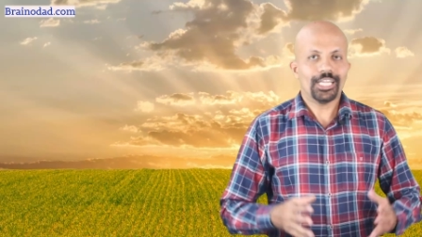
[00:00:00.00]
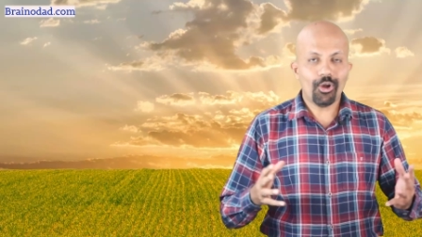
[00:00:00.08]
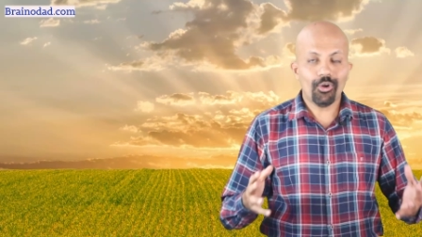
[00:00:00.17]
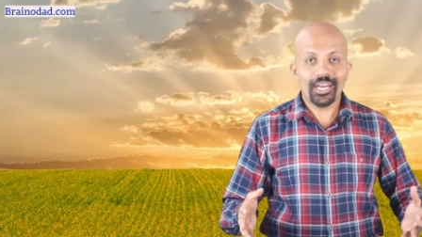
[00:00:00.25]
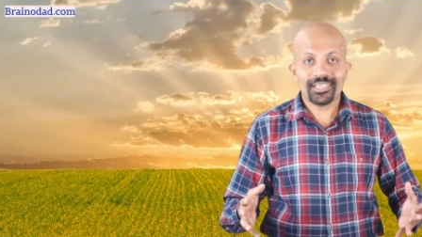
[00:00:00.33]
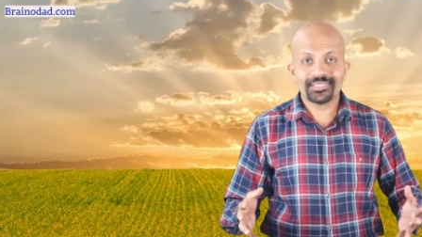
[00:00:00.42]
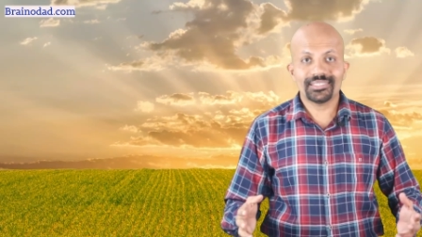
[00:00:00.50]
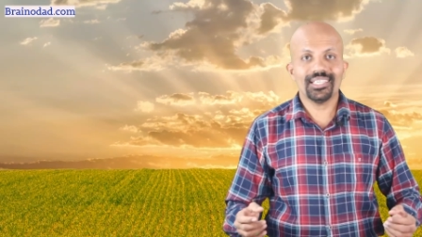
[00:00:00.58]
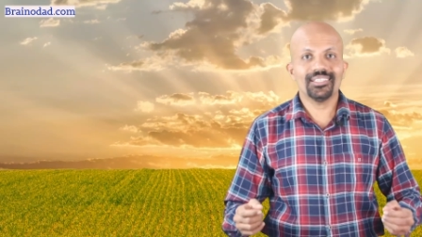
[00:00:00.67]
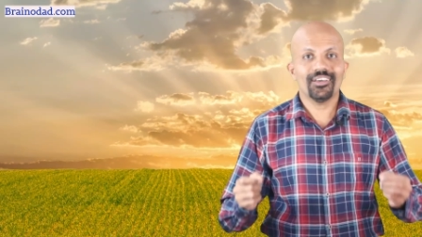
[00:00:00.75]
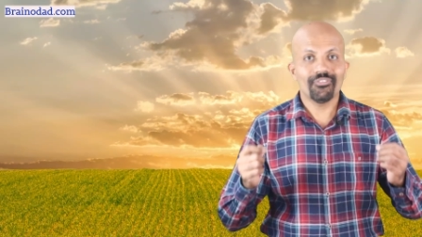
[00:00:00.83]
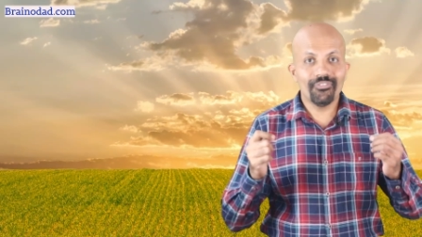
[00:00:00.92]
Now, let us
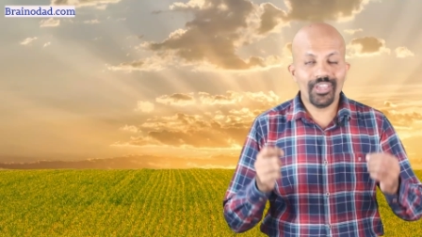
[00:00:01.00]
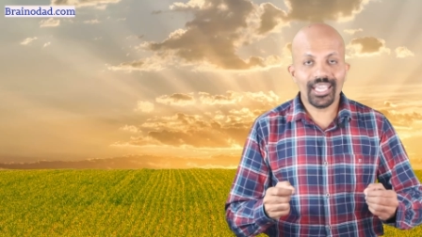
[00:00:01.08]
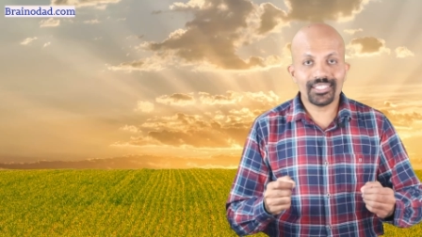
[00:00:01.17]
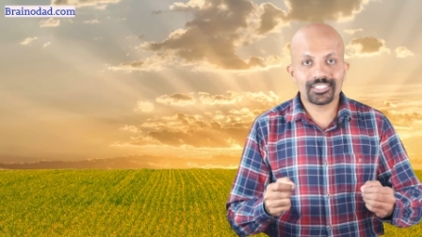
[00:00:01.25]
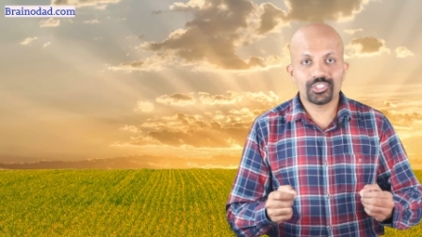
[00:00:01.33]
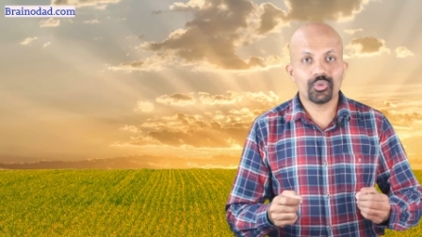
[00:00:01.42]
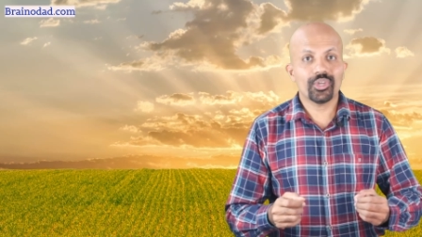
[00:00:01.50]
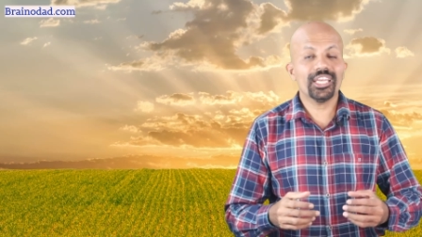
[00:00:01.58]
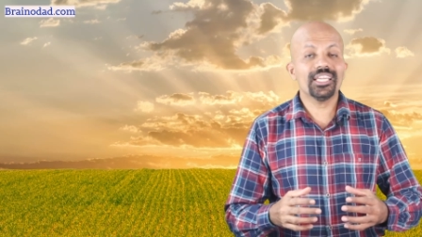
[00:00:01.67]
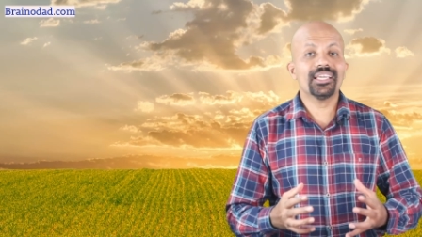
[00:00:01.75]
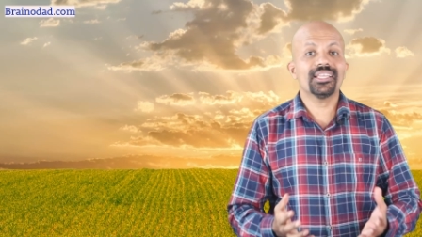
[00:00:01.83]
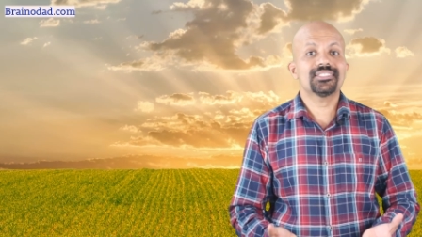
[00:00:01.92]
see the ways to
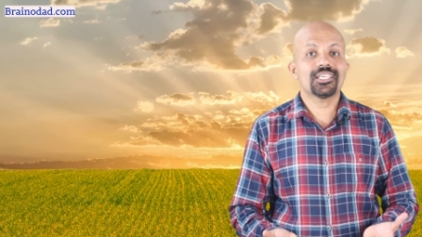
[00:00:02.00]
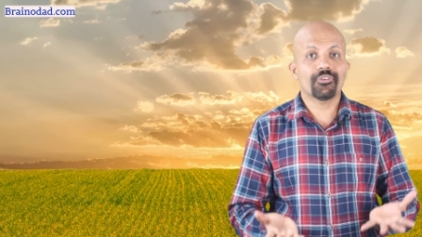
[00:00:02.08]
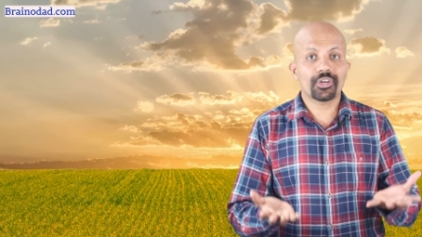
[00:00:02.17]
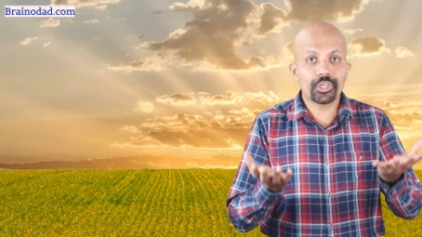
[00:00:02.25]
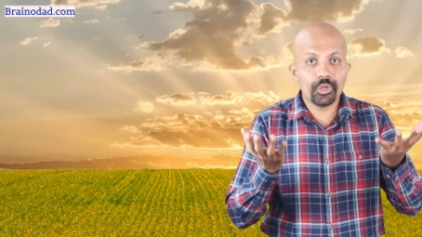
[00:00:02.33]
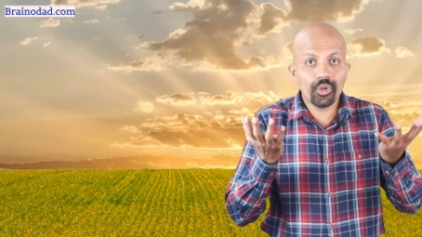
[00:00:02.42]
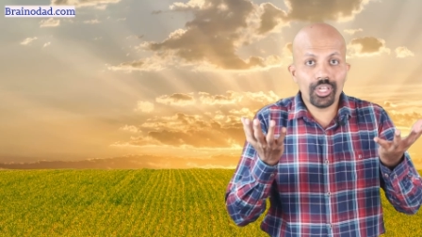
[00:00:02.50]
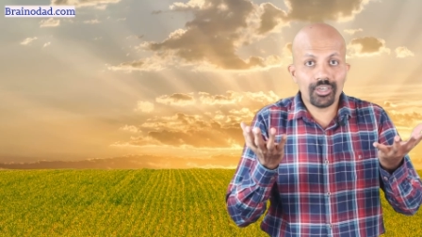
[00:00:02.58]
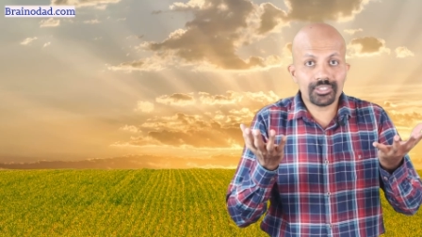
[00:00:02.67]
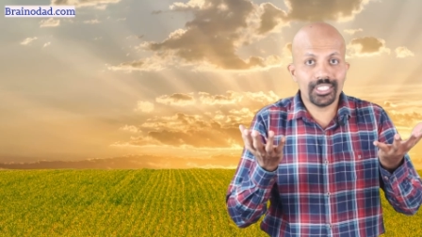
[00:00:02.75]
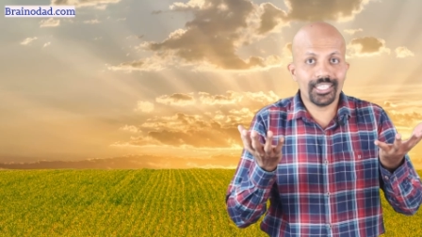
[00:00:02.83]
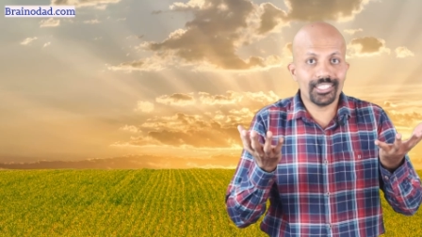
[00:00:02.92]
increase our
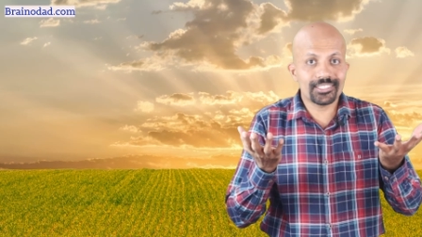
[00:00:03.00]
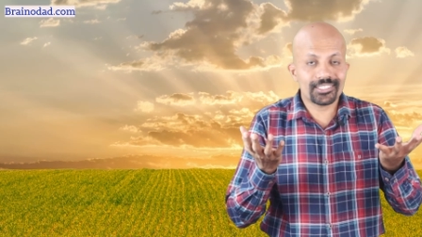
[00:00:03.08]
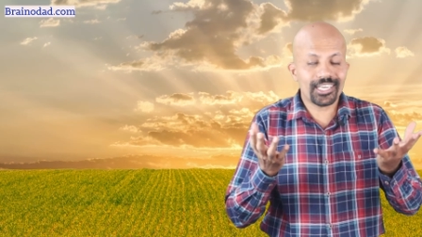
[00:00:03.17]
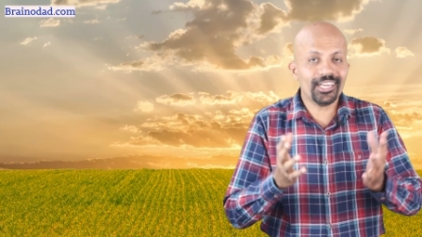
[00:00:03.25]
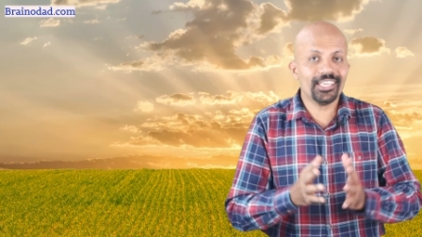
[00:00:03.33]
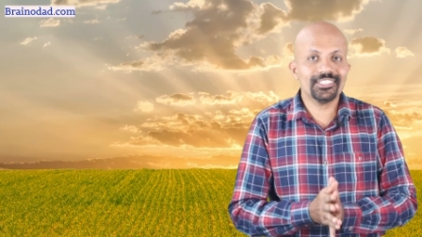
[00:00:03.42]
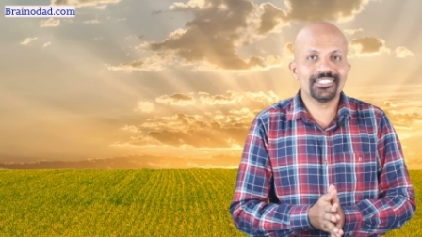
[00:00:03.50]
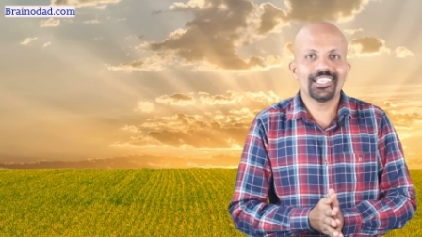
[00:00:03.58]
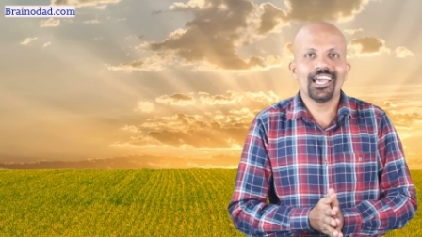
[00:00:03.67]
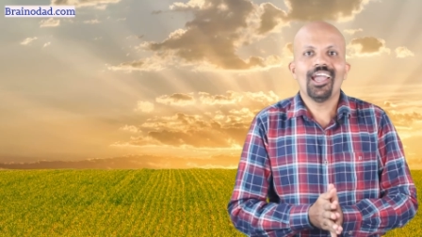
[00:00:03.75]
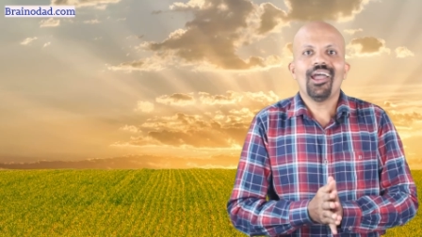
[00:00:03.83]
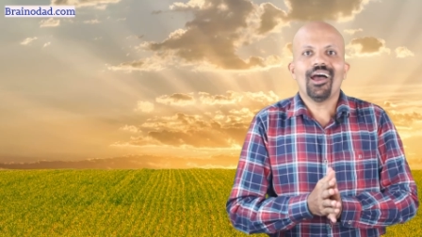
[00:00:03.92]
curiosity in
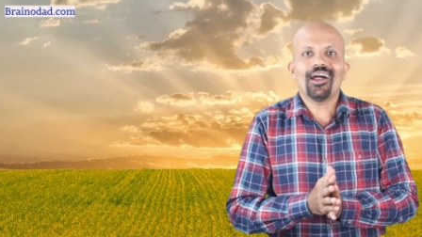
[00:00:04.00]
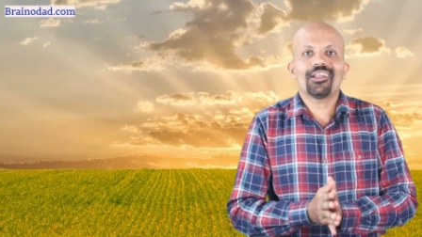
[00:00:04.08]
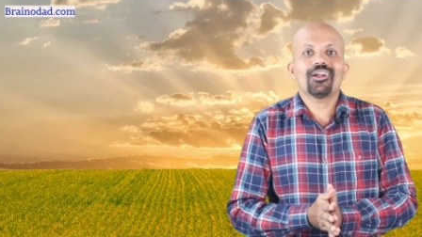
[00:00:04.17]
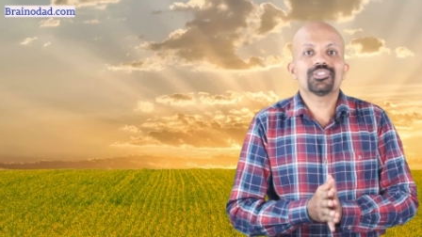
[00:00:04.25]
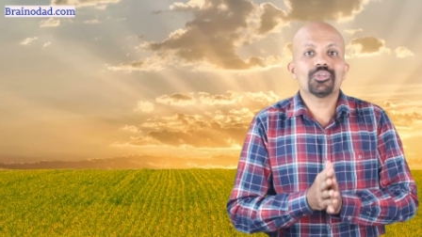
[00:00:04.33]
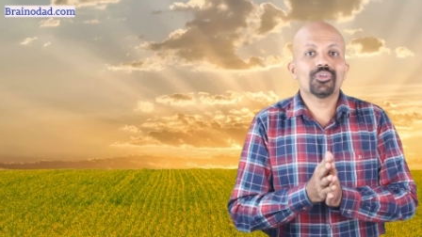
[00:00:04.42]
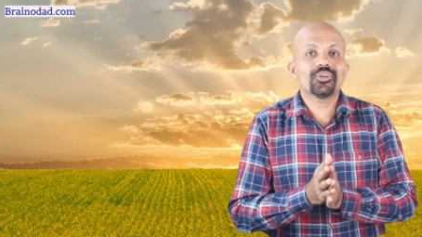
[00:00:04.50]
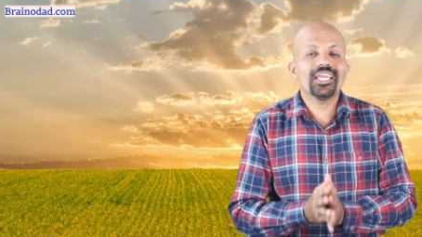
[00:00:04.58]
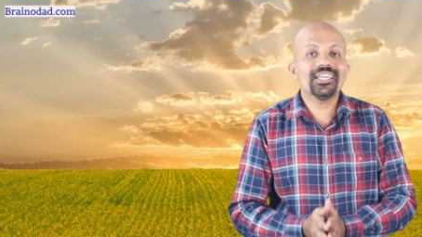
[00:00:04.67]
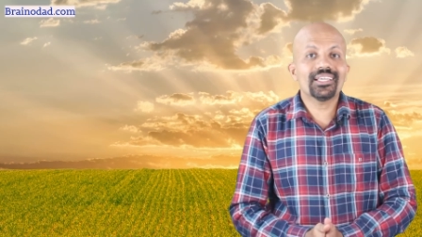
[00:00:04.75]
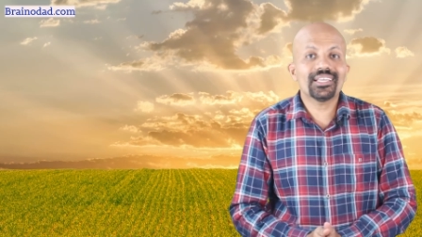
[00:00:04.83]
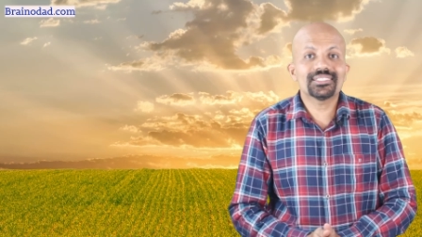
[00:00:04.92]
studies and also to
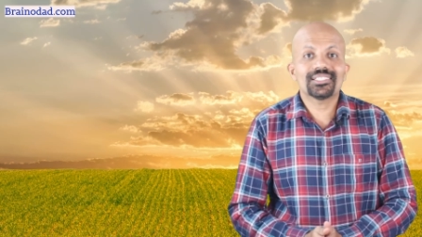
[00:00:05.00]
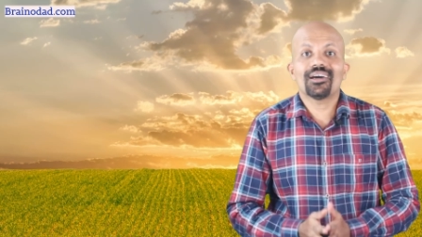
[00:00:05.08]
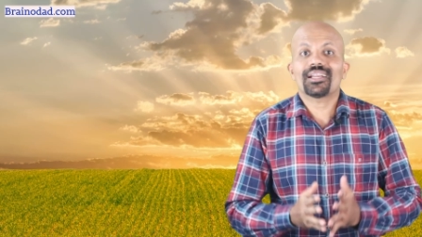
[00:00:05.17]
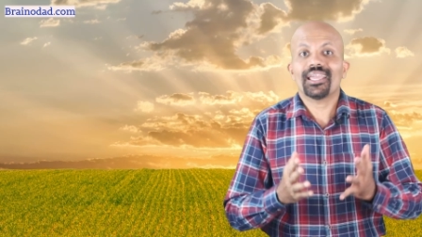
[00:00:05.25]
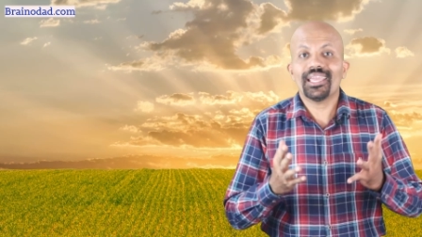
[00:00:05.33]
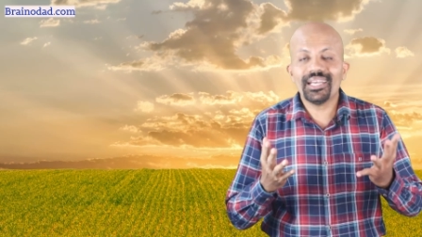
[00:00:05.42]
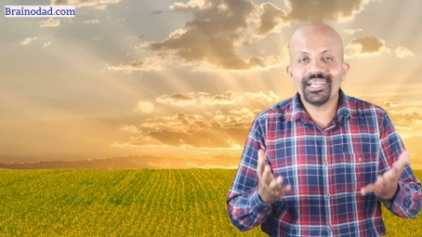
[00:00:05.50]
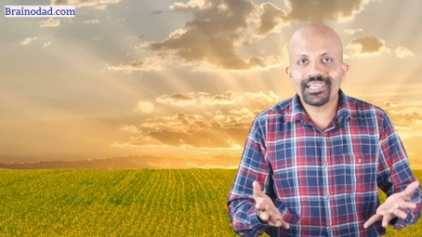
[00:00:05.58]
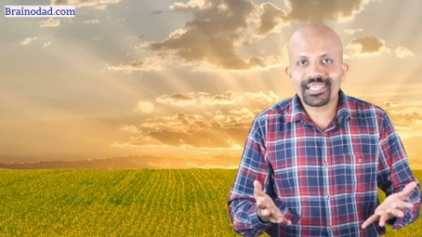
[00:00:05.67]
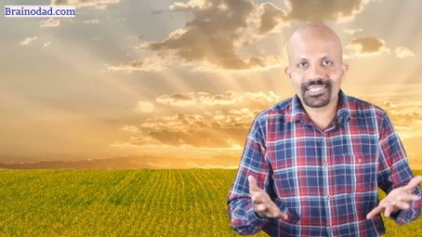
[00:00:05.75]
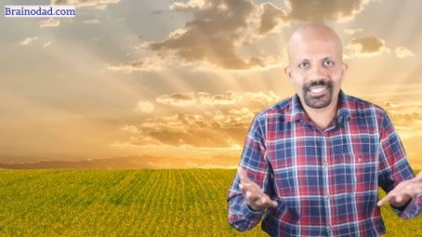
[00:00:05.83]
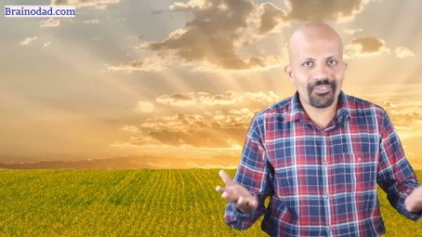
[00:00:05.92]
increase our
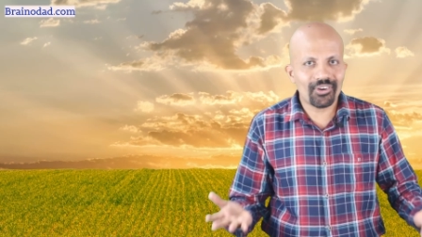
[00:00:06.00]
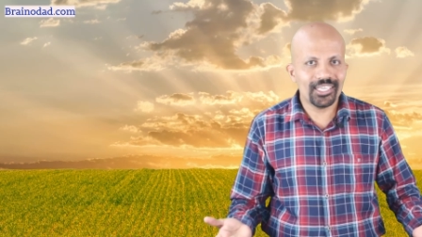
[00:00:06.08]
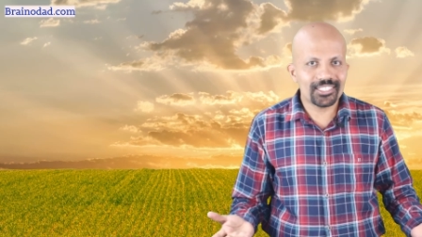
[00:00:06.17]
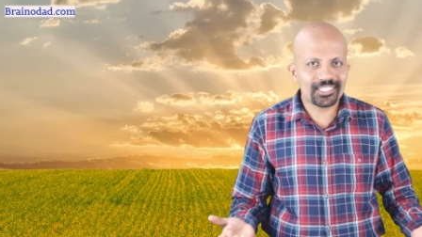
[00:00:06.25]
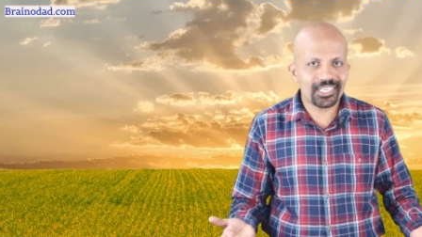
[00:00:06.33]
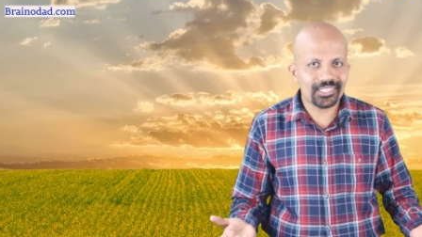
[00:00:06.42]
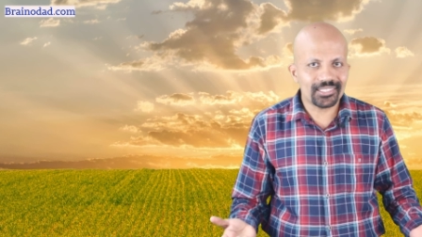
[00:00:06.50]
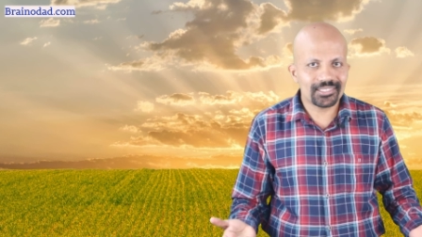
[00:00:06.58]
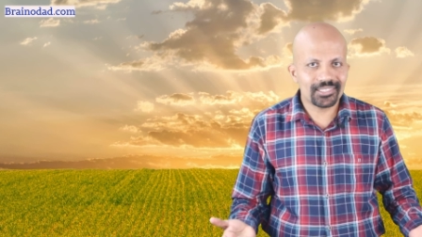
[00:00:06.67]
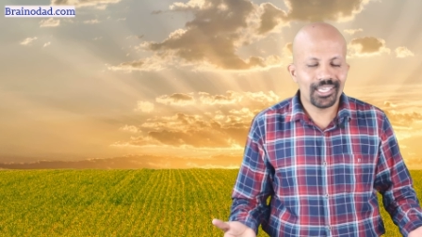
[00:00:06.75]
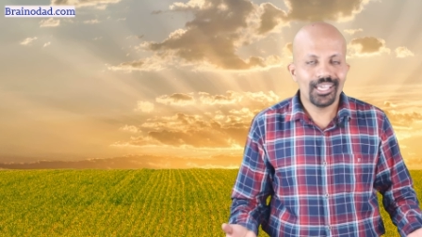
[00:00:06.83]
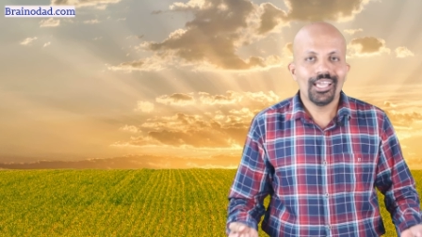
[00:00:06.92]
interest level in
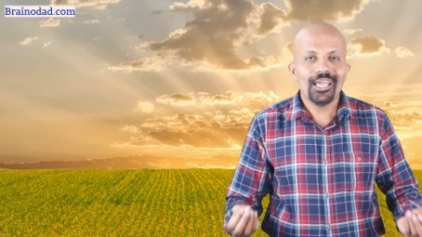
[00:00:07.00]
studies.